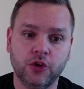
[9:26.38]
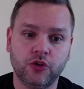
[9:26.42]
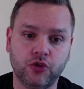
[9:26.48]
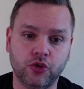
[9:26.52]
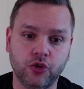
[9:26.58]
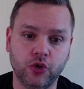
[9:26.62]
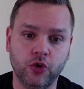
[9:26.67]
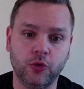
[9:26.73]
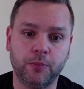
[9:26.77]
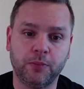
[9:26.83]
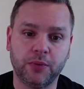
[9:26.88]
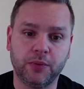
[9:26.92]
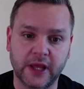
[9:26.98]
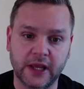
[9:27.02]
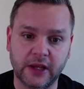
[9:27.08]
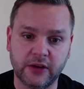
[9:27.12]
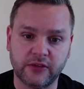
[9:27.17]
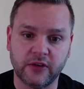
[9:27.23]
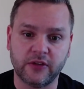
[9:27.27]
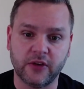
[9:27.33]
to
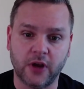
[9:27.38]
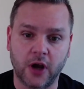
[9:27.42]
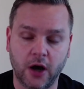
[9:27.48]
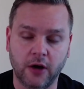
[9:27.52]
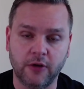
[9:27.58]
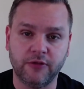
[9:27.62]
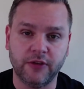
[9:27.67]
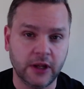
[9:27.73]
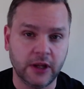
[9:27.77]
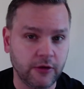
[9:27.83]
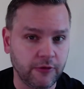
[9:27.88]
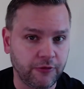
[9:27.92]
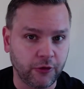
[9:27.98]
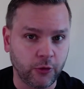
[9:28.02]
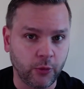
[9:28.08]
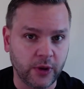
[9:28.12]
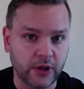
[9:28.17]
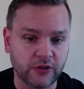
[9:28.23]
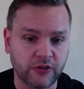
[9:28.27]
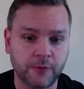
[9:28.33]
places of
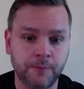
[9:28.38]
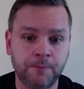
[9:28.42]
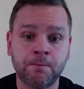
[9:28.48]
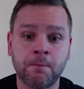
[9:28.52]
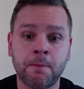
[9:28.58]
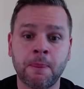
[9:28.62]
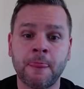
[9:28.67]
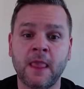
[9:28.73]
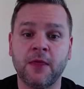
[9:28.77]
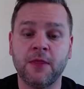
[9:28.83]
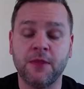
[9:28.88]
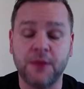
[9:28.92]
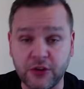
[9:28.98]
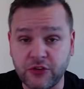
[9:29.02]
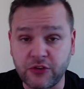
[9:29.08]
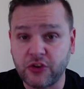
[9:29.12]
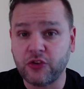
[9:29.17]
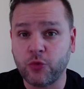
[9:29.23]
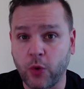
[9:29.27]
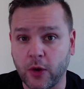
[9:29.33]
influence.
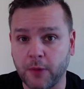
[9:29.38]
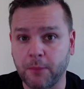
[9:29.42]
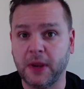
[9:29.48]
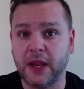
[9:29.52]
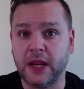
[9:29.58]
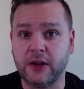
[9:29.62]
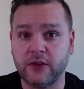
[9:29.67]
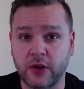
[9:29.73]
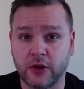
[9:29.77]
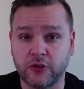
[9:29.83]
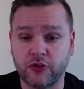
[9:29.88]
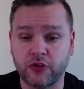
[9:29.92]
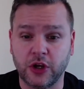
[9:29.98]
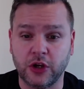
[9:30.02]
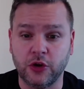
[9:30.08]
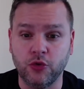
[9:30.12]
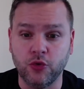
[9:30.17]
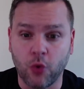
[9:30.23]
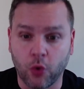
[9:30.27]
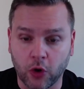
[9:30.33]
This is what made such an
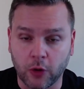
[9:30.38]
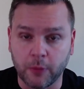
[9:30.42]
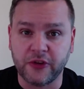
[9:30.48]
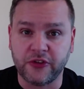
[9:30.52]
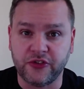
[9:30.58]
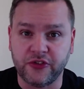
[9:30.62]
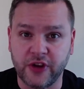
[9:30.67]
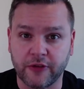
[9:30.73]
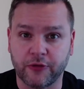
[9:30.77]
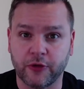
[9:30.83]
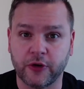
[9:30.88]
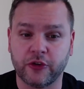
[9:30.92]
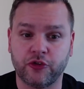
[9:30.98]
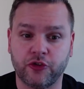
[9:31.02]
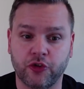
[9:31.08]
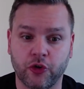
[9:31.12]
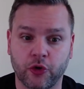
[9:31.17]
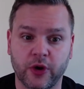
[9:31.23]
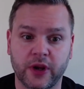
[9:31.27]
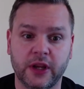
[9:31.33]
enormous difference
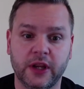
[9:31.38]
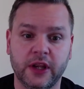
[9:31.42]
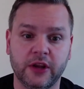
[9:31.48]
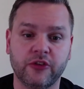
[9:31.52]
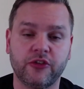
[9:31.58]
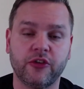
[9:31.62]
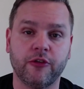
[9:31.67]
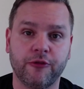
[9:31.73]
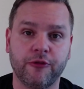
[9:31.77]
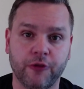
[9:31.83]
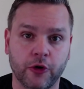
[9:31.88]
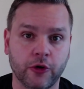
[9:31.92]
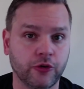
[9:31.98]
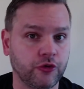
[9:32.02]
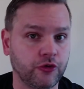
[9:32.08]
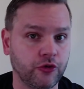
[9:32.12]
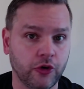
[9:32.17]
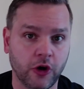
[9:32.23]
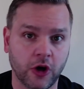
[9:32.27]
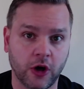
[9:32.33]
during his
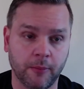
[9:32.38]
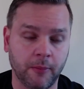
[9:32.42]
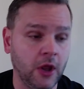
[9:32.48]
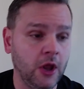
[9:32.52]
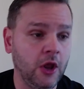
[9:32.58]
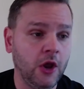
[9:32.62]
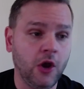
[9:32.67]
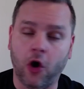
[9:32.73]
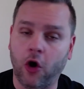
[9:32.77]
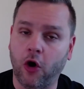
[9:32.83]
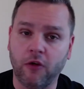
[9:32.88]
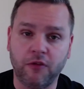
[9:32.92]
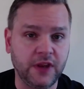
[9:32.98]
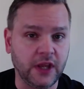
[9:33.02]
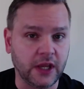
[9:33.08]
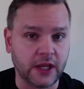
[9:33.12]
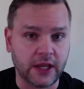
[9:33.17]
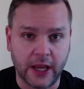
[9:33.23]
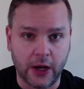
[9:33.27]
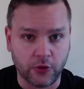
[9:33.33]
first term. All
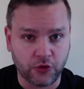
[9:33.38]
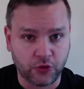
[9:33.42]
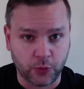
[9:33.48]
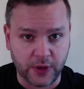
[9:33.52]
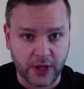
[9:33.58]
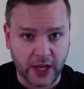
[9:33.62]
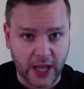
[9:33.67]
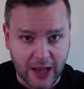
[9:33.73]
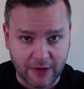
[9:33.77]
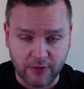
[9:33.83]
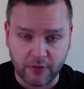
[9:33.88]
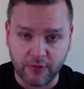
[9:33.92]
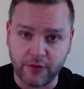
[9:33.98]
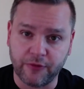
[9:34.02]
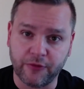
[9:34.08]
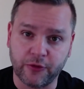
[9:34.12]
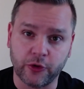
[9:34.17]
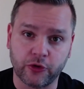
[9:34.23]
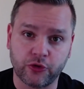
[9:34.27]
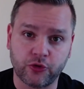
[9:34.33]
the accounts we have of
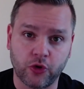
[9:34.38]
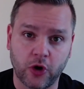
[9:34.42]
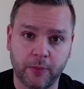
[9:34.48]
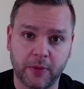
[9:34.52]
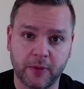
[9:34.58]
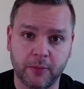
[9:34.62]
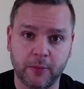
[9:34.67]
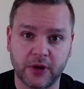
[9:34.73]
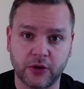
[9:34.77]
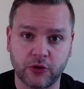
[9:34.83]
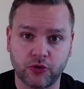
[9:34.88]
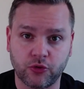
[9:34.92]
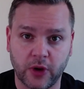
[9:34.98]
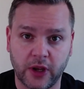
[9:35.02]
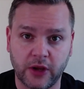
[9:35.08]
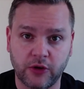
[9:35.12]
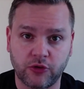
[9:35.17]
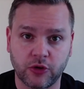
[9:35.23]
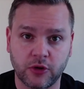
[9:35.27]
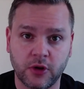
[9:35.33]
the first Trump
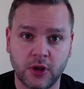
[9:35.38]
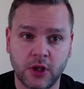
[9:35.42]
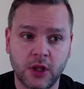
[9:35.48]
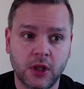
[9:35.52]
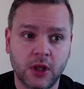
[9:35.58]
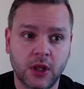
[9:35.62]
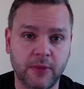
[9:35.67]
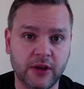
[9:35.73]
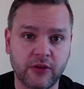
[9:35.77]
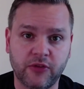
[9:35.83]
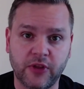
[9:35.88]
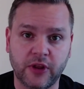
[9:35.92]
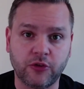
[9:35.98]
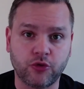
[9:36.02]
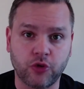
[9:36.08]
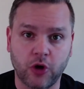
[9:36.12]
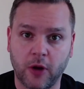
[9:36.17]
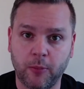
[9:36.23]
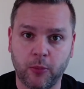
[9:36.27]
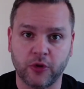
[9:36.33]
administration is that
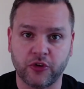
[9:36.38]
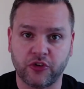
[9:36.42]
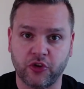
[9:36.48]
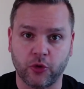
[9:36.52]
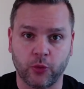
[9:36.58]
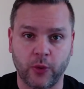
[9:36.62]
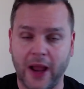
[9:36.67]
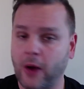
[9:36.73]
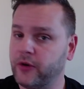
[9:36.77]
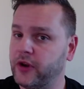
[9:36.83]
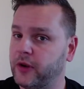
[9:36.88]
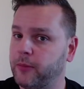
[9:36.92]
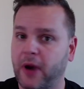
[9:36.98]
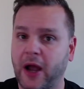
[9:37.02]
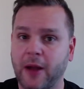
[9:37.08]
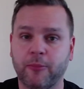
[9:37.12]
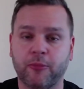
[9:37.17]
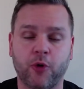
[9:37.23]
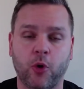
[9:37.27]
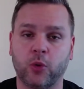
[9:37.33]
Trump was surrounded
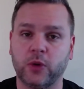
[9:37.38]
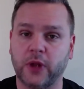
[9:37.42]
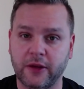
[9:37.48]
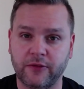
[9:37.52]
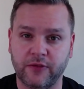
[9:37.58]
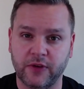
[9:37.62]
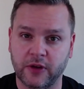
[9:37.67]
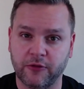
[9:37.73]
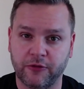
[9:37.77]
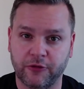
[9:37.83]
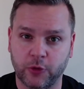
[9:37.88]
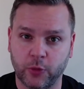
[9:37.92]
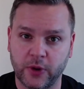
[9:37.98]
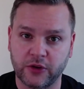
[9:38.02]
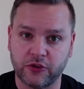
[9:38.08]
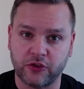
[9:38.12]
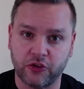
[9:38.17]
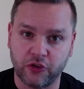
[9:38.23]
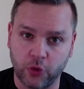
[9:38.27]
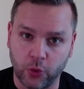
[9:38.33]
by pro-life
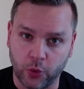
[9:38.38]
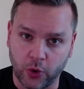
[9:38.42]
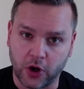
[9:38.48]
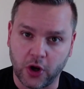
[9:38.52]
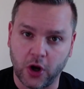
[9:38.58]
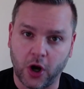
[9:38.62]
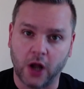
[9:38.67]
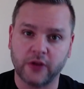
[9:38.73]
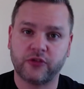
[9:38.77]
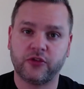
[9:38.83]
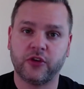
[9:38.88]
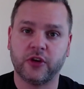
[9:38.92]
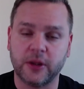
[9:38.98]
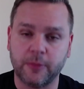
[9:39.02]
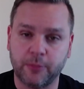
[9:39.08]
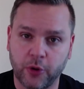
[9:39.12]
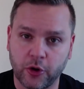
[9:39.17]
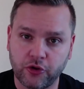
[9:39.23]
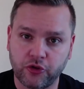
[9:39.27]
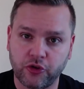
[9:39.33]
influences who were
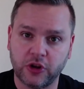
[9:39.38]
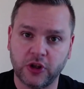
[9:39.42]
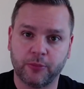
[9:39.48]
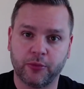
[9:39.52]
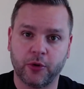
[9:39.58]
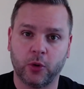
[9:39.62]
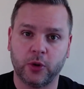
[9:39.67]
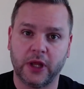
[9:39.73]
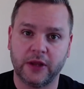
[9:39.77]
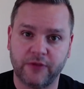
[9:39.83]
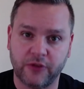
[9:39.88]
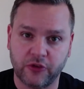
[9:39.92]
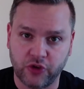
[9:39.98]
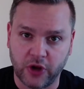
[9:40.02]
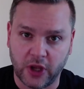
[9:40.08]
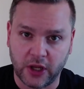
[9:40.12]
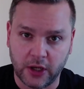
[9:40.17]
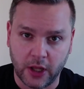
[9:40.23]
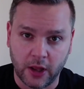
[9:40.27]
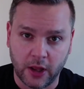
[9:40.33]
constantly pushing the pro-life
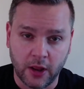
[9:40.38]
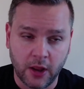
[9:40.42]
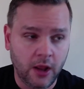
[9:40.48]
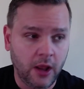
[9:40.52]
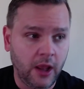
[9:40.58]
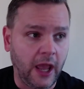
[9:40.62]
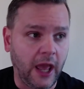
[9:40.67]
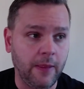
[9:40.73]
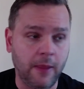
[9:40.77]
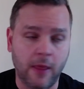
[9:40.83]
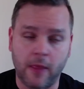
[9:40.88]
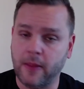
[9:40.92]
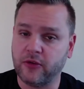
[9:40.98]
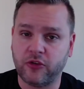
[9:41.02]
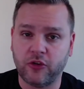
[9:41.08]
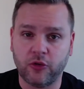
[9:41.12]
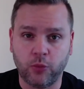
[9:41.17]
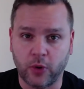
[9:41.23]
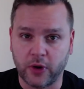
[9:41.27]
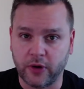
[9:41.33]
agenda, and that
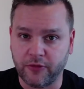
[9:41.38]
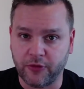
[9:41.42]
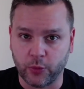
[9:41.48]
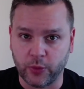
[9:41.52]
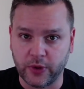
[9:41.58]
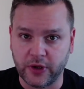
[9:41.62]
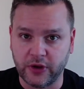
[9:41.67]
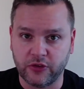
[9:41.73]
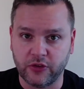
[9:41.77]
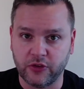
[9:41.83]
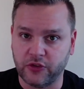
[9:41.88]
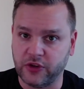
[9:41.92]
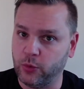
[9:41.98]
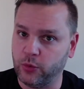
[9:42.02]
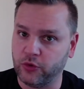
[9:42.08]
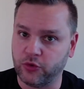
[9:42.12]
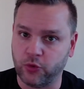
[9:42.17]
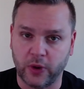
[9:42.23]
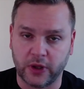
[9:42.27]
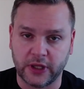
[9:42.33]
this is one of the reasons he
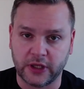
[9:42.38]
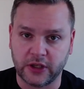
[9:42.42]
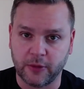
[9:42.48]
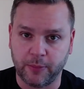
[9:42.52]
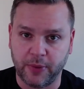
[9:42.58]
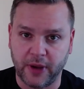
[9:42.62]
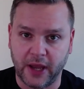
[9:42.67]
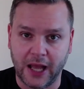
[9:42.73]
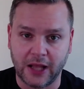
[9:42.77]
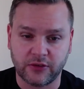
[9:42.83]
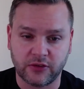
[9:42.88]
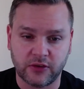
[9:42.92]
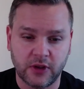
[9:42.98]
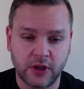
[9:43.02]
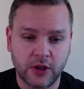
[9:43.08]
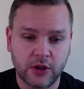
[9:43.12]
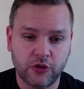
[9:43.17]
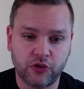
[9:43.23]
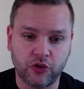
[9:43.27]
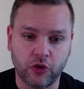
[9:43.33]
was willing to pass
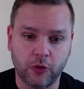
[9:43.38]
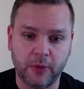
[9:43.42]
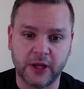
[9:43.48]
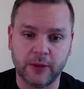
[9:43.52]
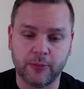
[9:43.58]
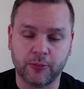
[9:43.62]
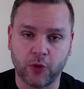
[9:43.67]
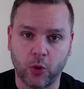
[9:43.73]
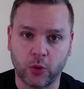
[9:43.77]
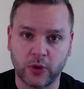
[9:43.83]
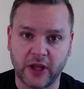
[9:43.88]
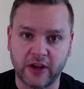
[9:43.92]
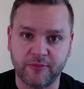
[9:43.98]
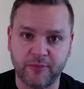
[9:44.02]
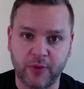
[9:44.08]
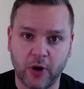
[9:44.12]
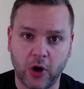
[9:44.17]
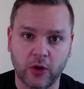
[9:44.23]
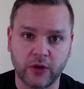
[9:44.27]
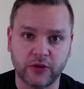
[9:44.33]
so many
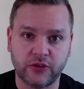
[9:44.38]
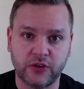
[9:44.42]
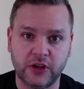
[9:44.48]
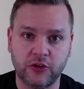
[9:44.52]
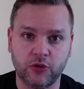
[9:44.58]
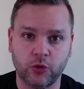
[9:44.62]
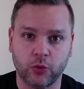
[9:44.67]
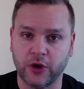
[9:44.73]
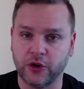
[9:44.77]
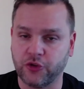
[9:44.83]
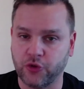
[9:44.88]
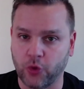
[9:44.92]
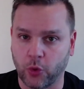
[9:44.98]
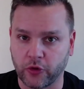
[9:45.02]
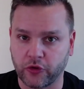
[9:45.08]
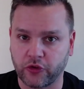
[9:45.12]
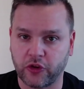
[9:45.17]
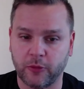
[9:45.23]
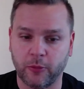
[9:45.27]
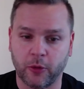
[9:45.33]
pro-life policies or
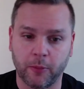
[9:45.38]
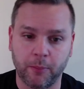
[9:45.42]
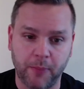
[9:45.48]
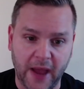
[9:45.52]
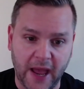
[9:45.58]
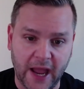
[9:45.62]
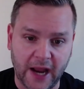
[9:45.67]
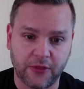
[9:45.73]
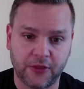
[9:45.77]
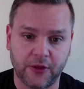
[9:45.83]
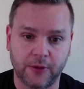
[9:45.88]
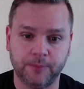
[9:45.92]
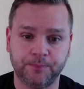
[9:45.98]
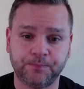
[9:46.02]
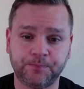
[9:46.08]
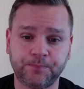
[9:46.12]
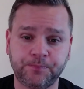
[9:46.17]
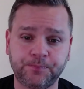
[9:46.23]
endorse them or back them.